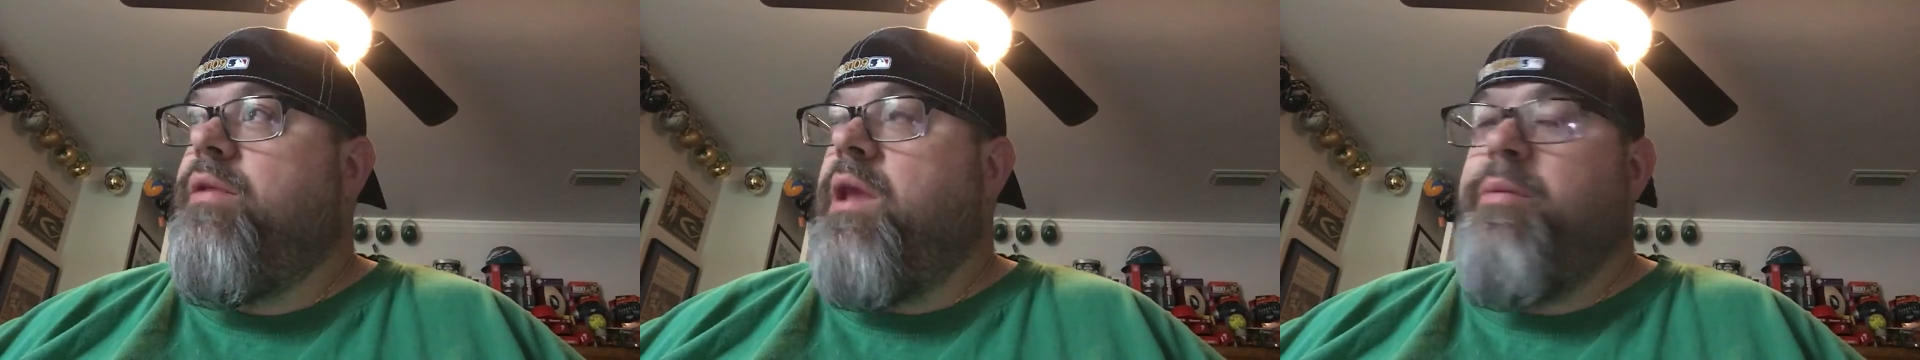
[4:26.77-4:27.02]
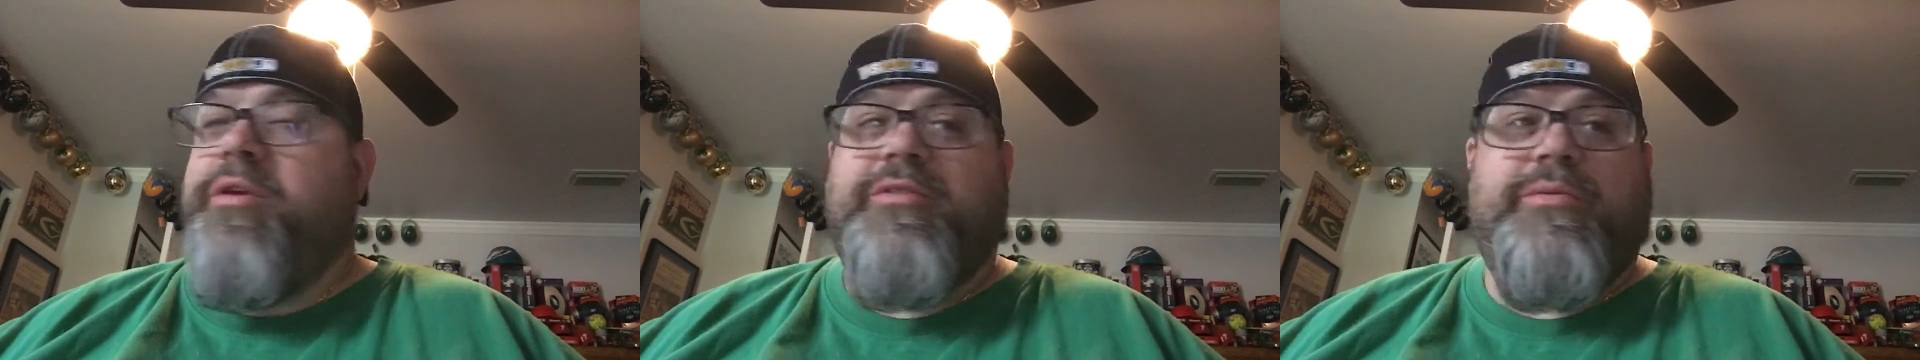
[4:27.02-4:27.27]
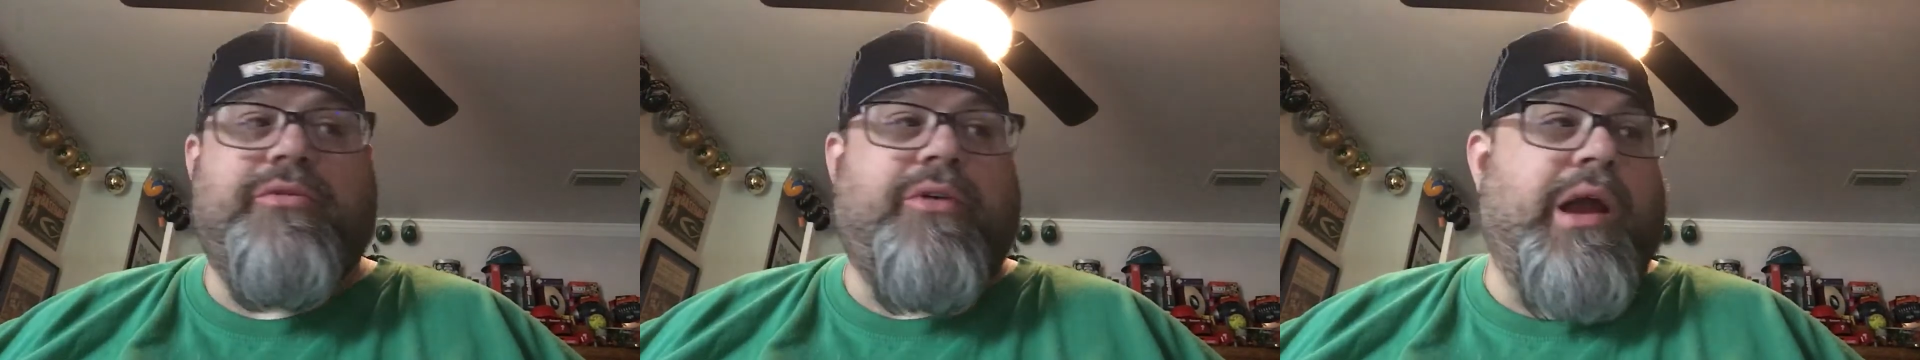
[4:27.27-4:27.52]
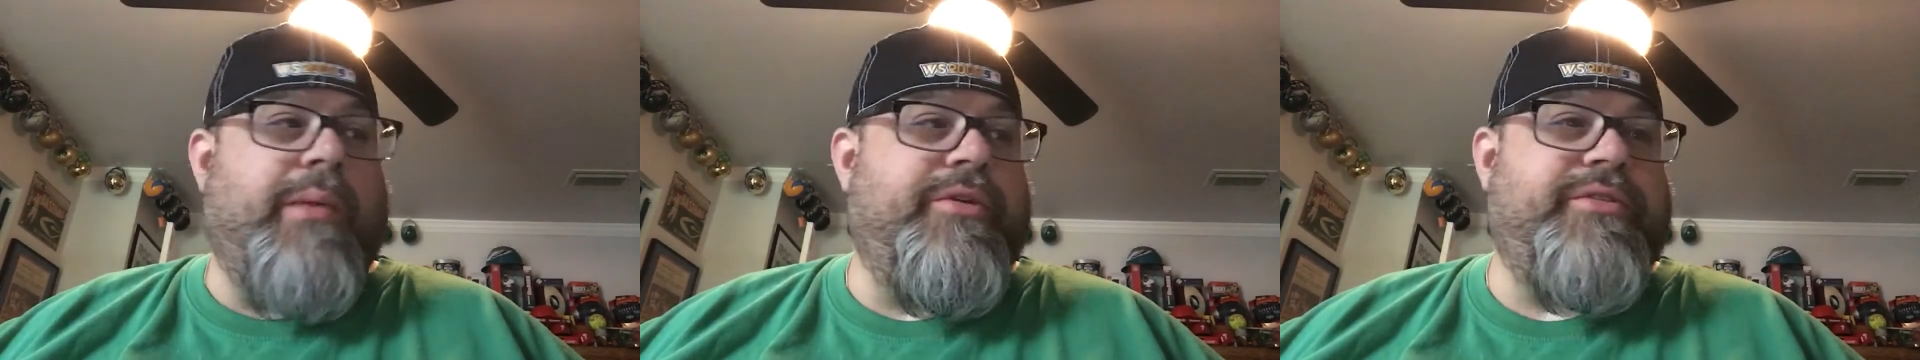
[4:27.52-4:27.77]
how many
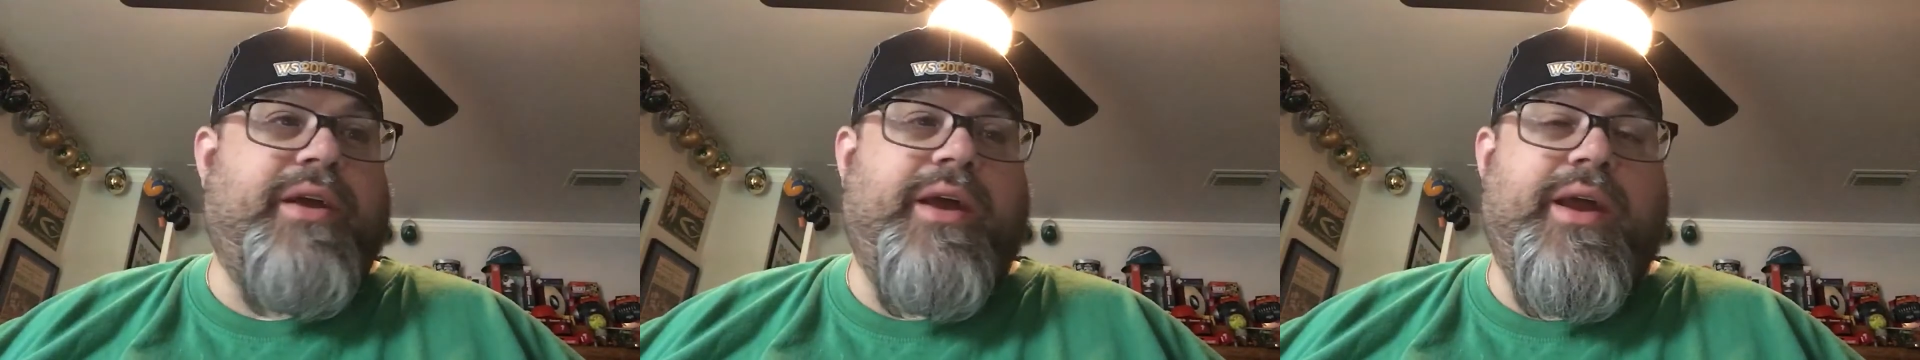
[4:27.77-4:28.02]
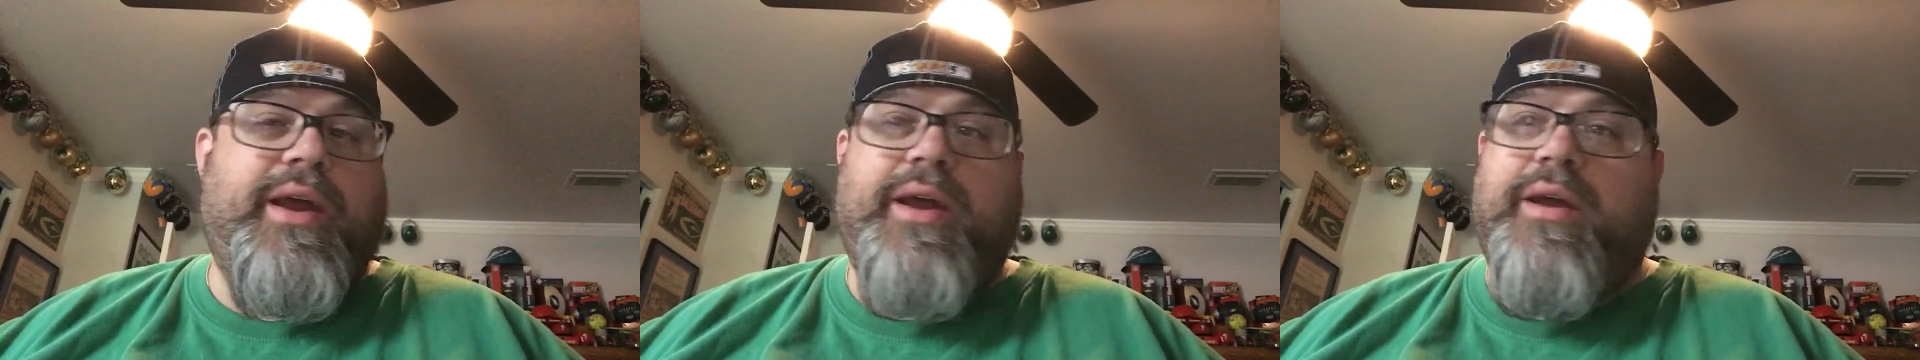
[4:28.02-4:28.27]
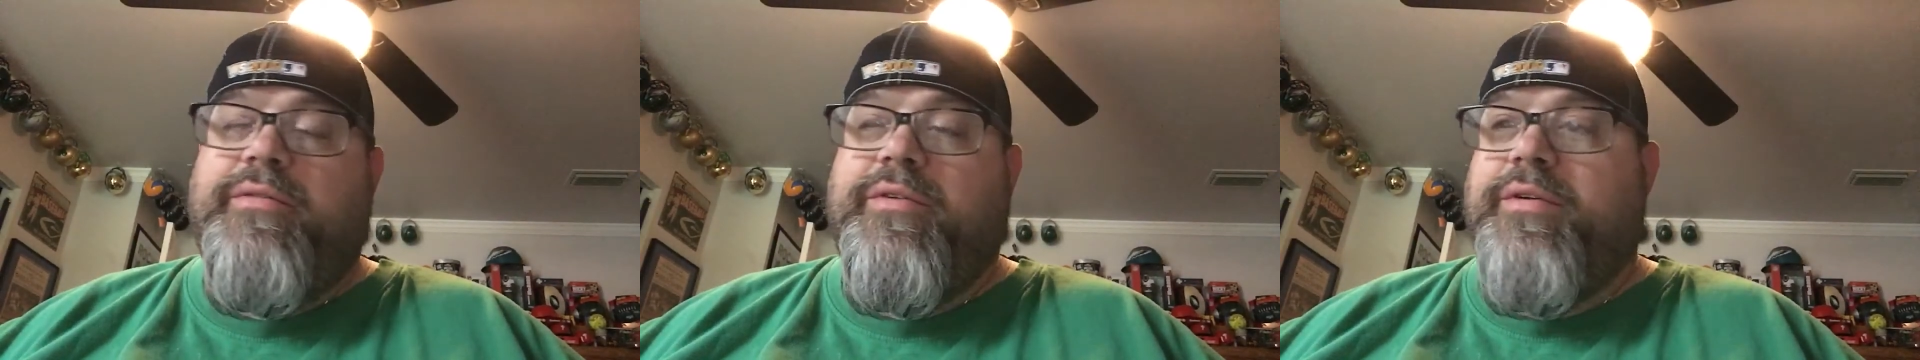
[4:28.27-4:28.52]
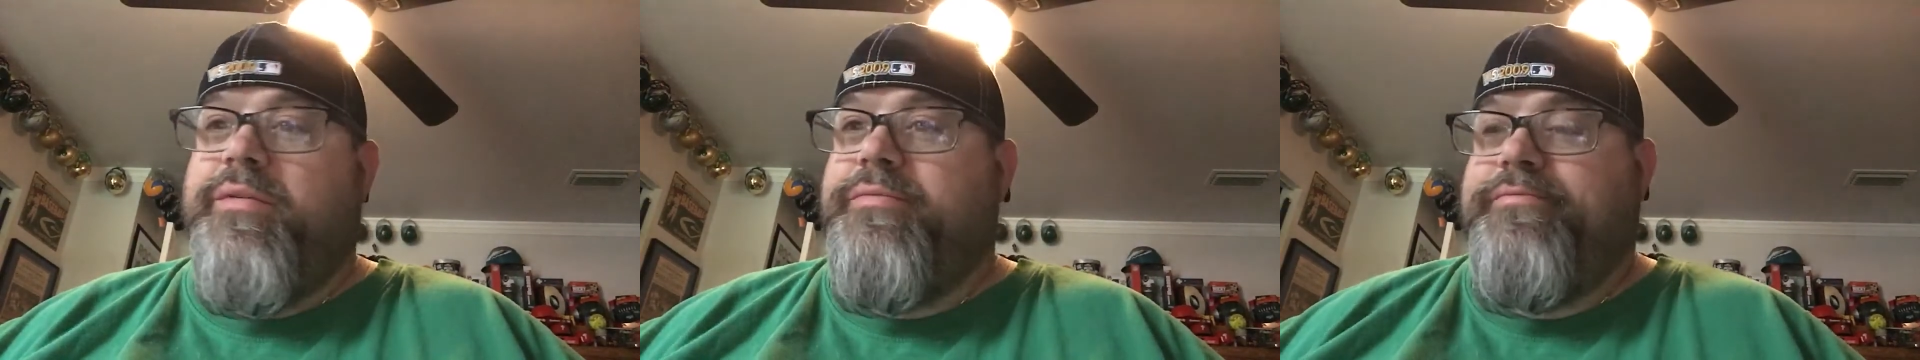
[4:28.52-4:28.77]
subscribers I have,
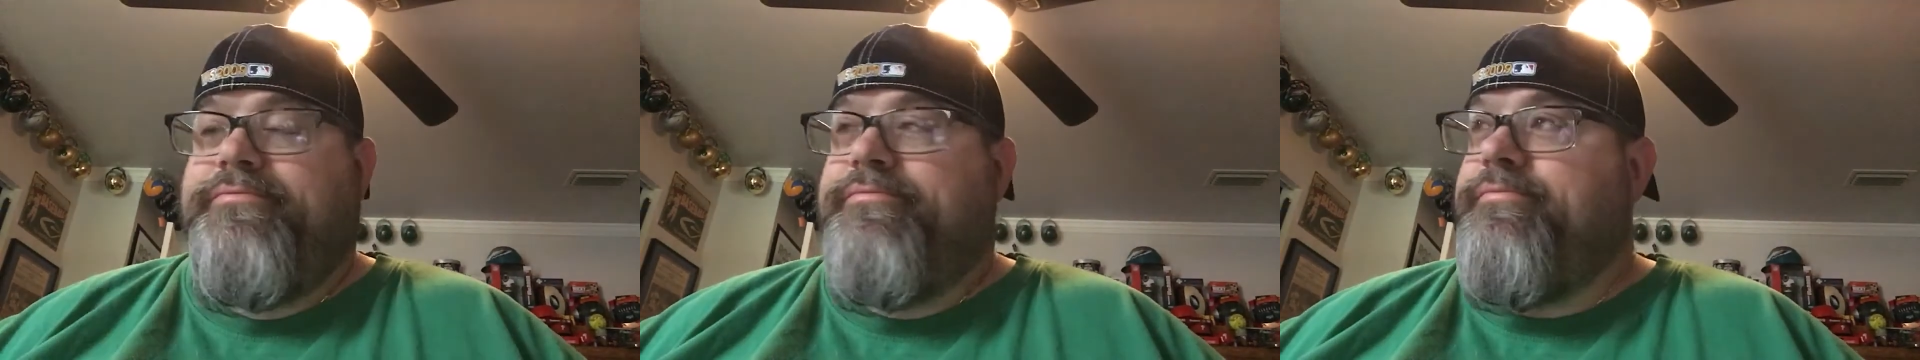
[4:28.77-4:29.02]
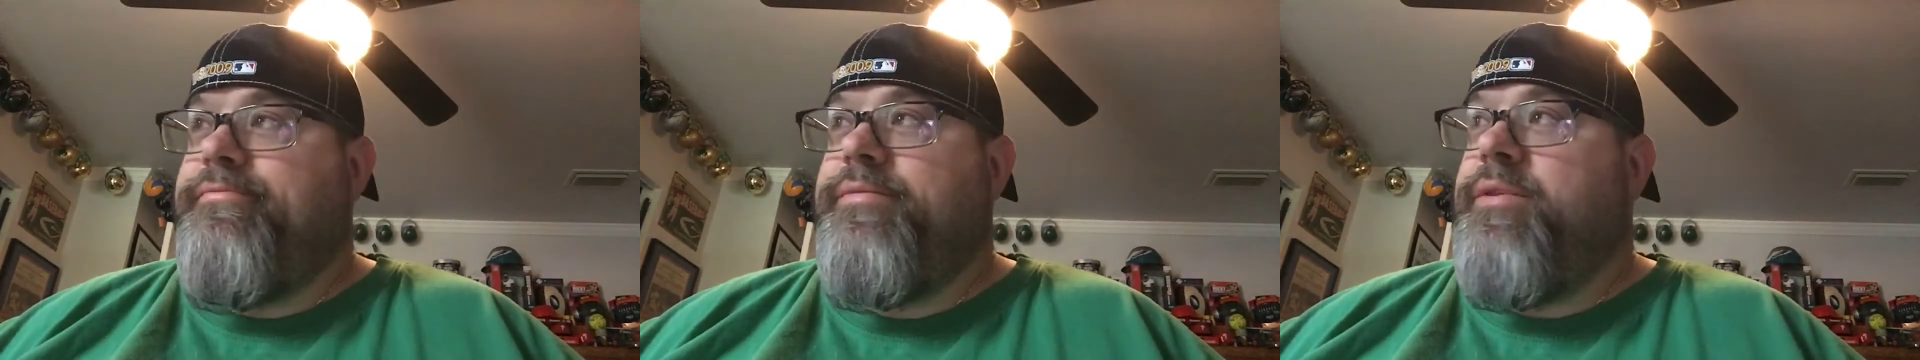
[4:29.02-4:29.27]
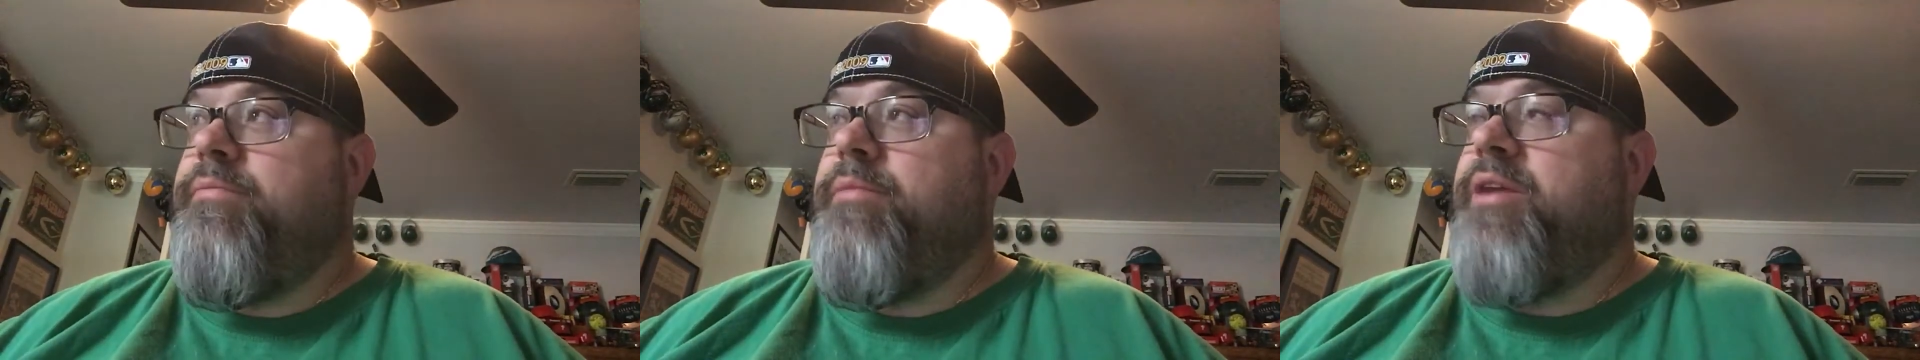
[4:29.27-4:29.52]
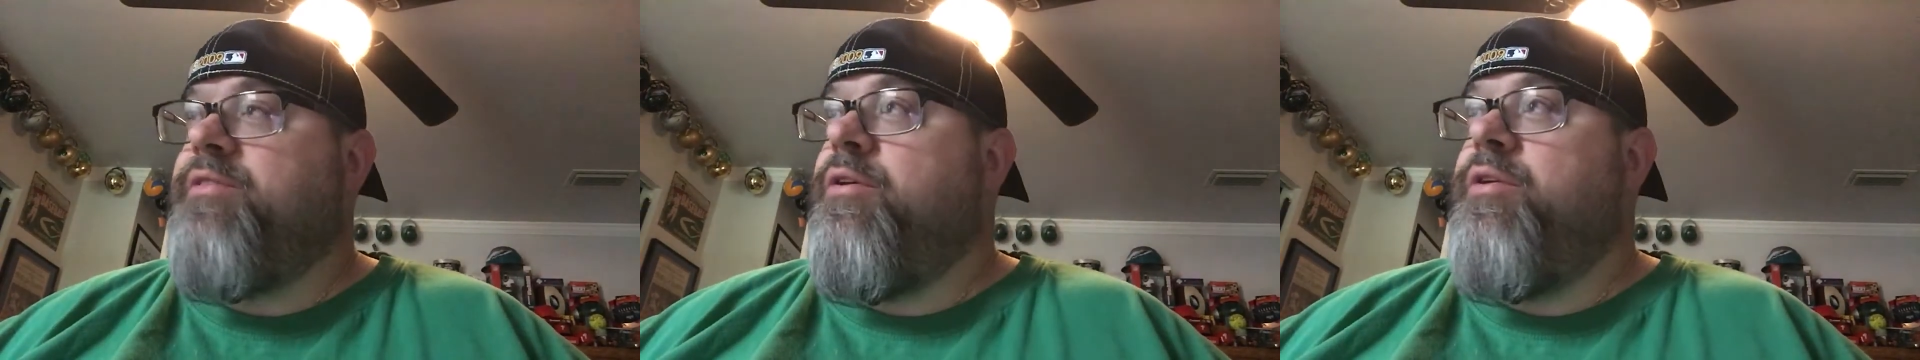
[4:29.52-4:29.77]
or
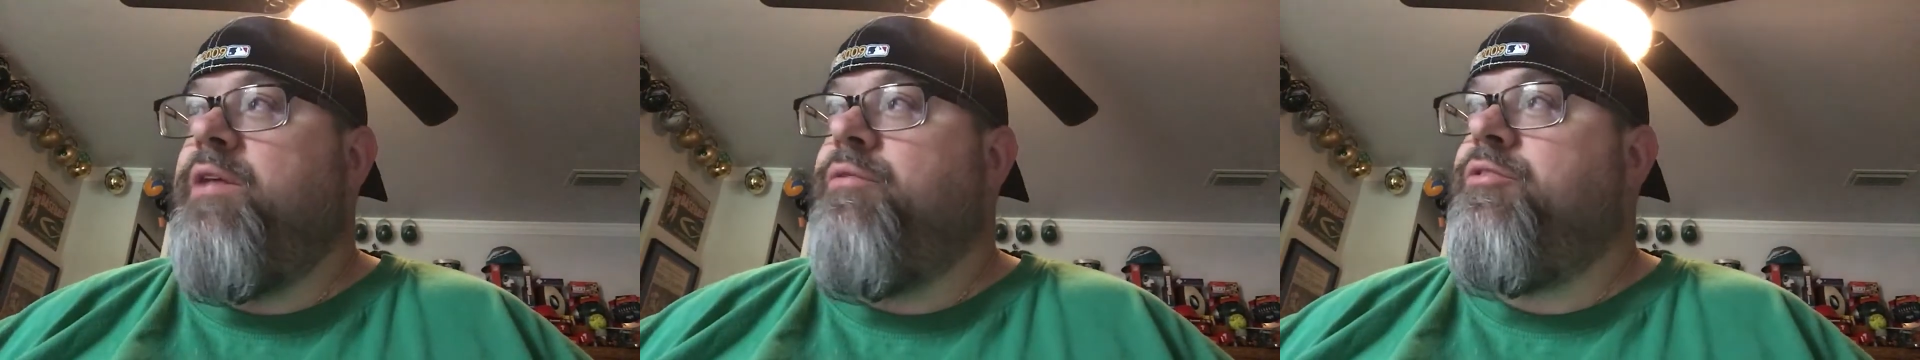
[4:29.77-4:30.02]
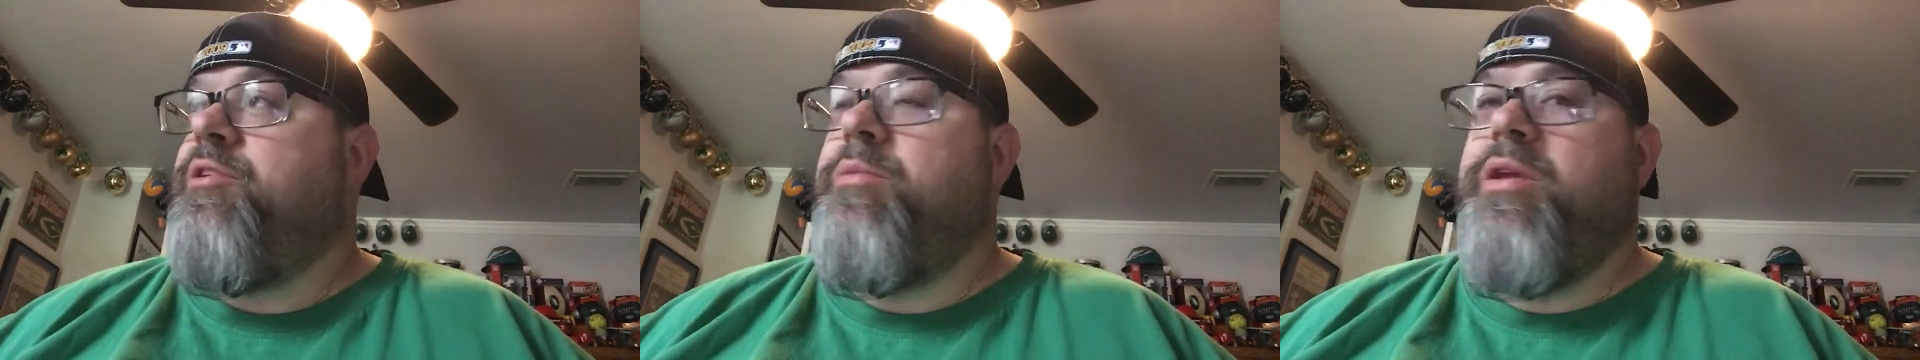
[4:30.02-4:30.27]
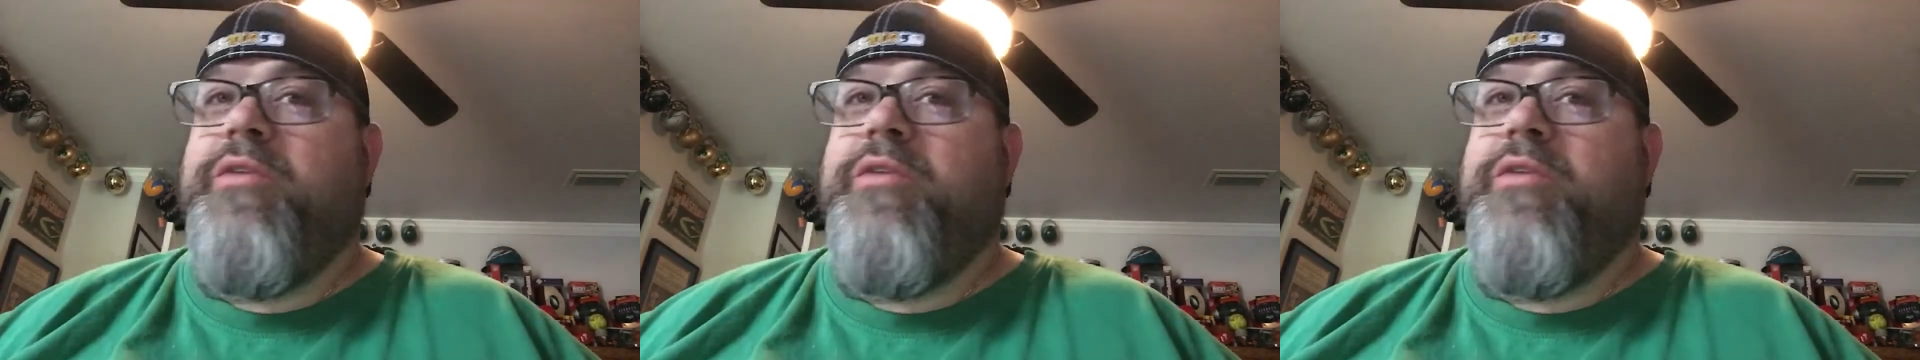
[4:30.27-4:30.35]
makes no difference to me.